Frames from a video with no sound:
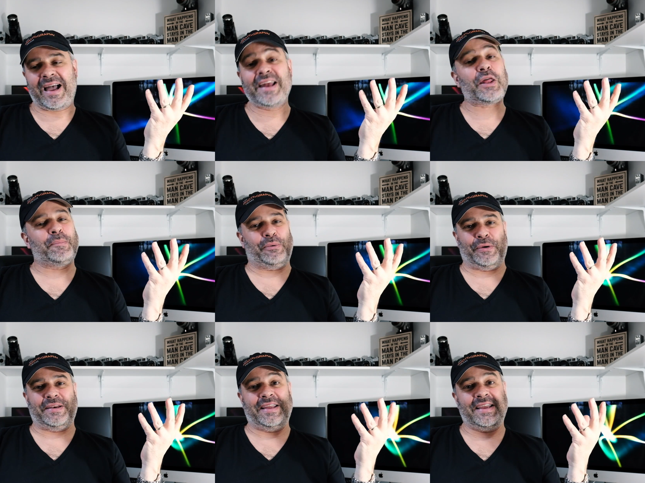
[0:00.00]
Another
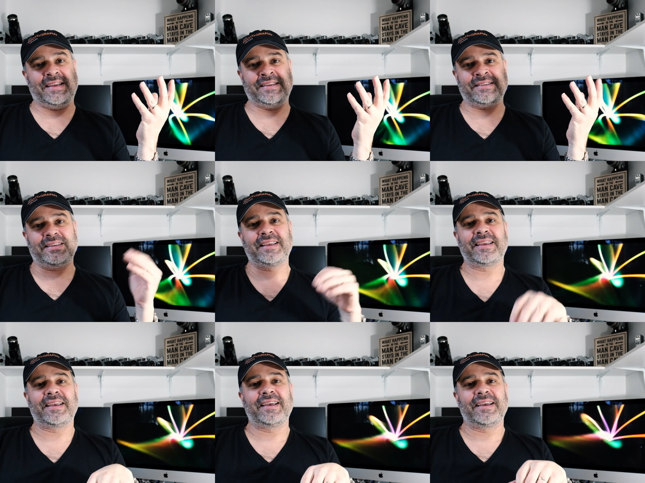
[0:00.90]
point is
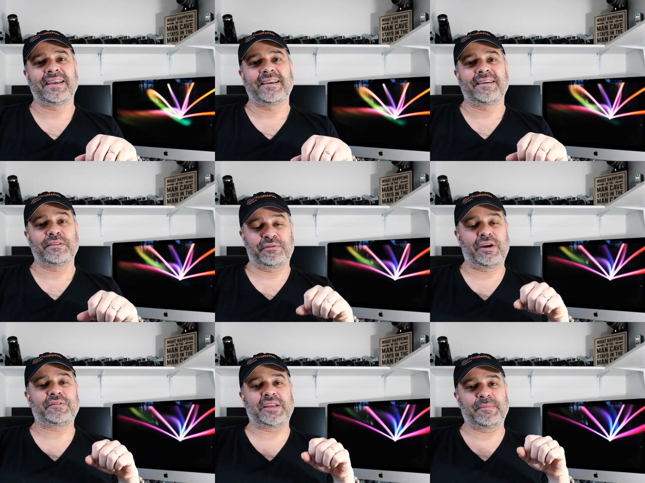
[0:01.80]
the
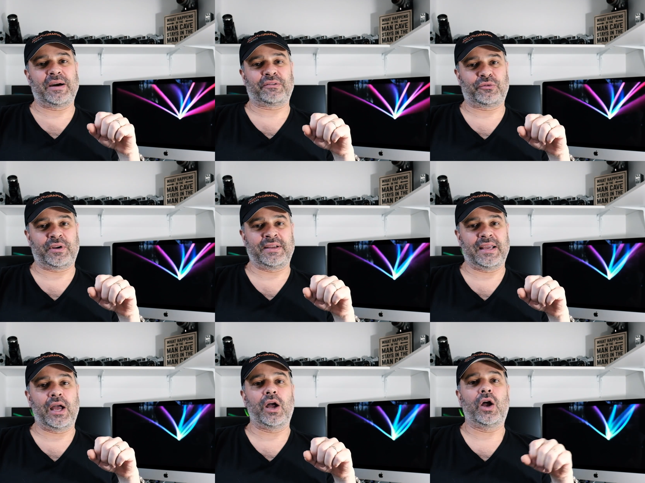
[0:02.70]
5D Mark III
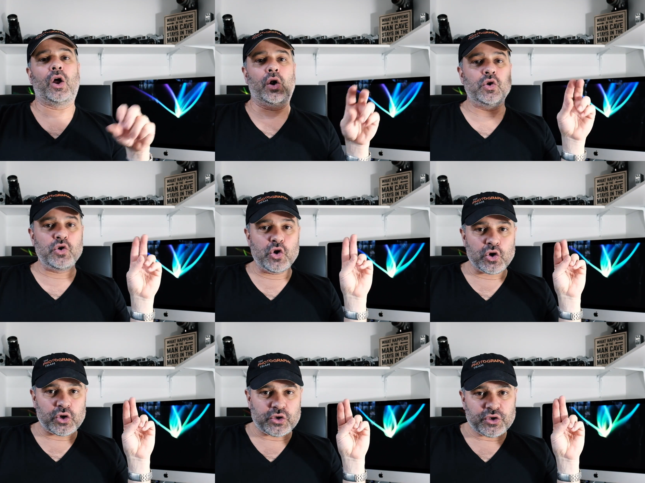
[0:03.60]

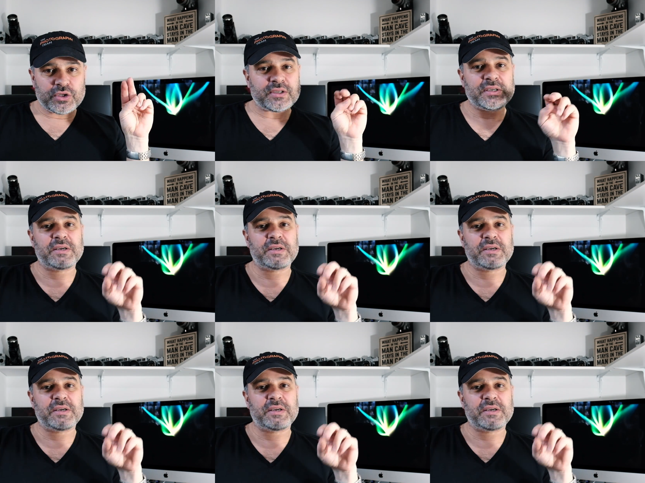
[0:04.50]
looks